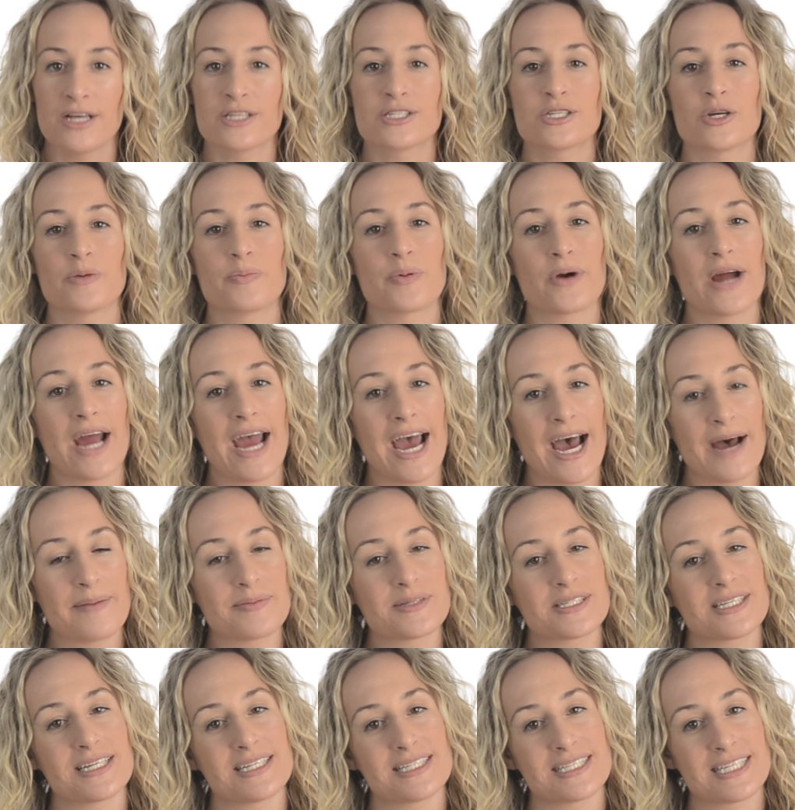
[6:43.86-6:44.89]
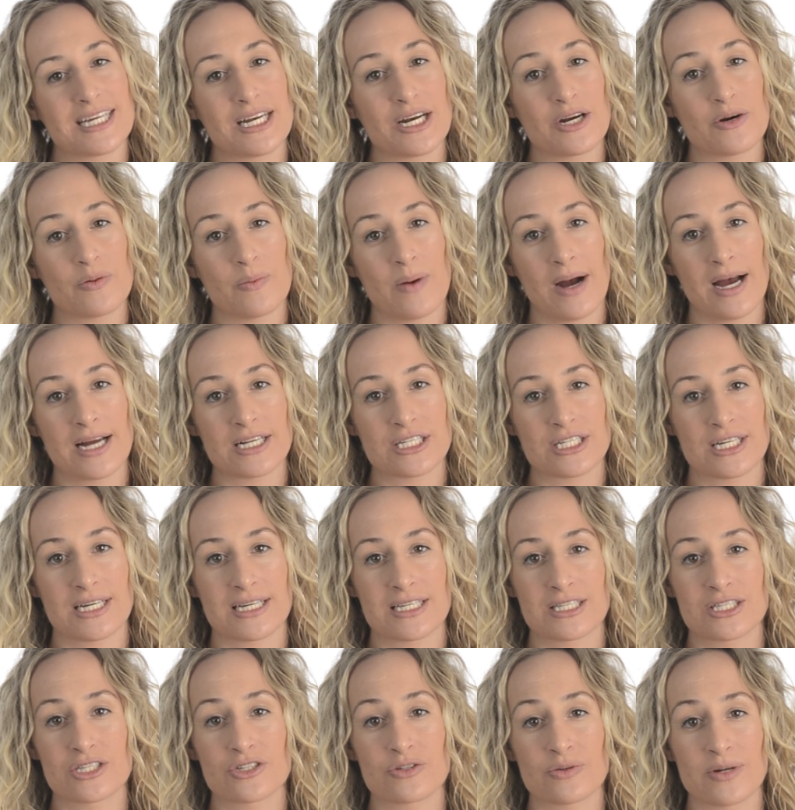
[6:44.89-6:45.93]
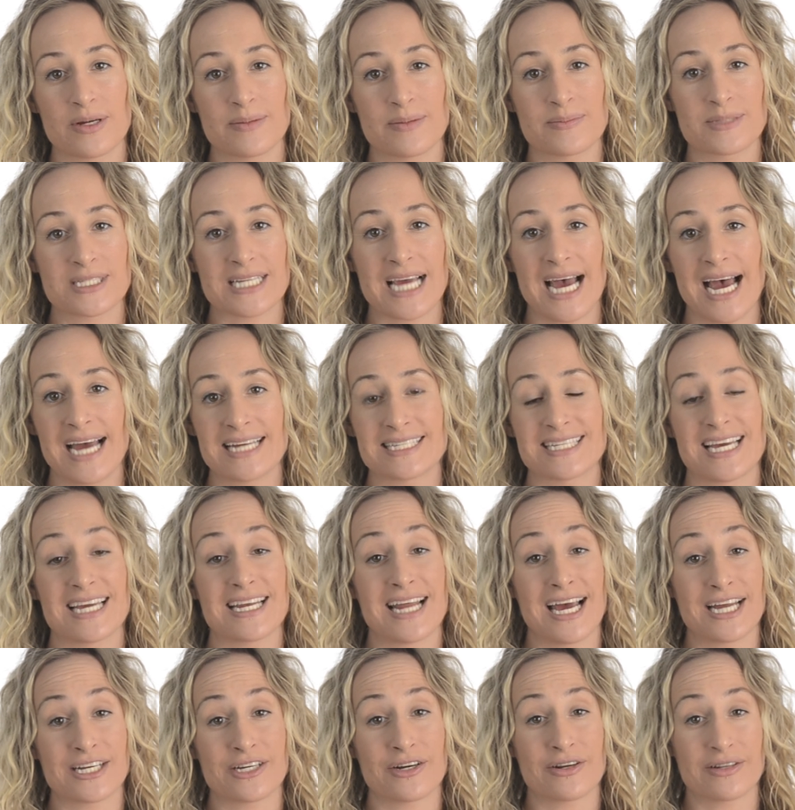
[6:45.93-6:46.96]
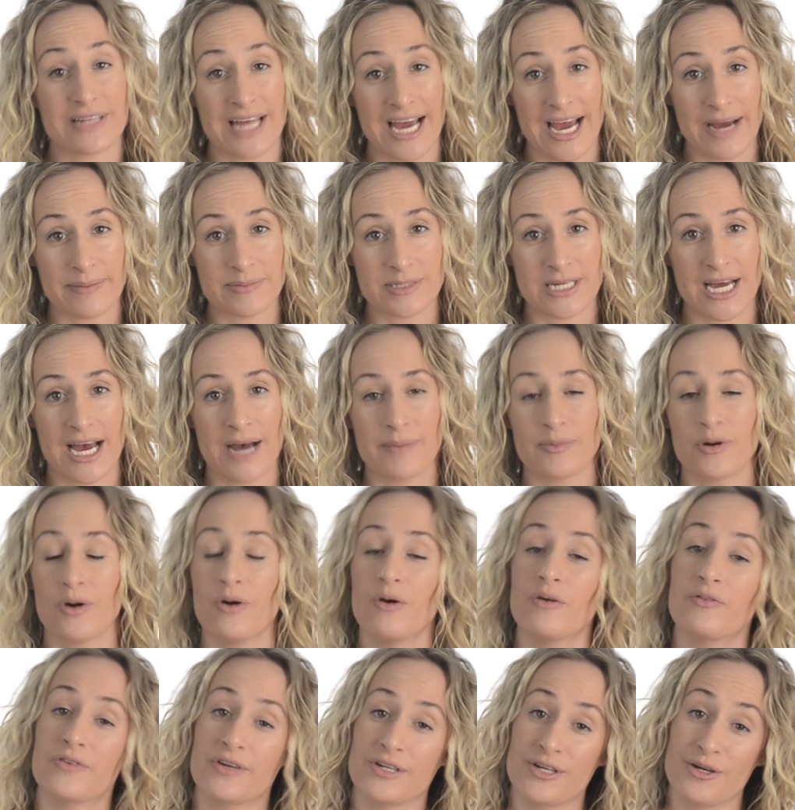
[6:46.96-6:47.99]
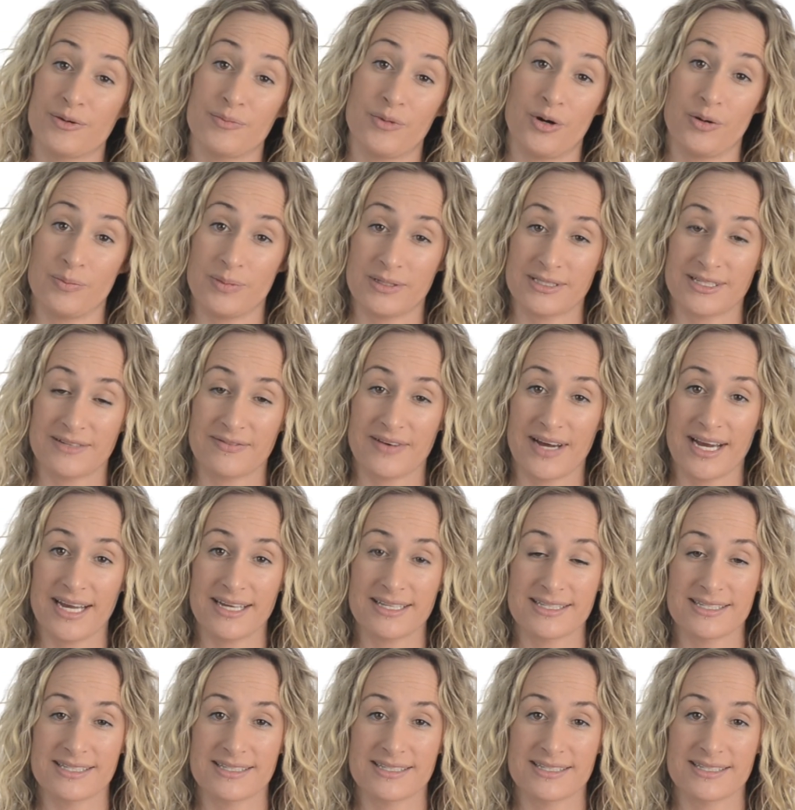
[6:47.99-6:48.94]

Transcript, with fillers: So perhaps consider watching streamed content on your laptop over your mobile device.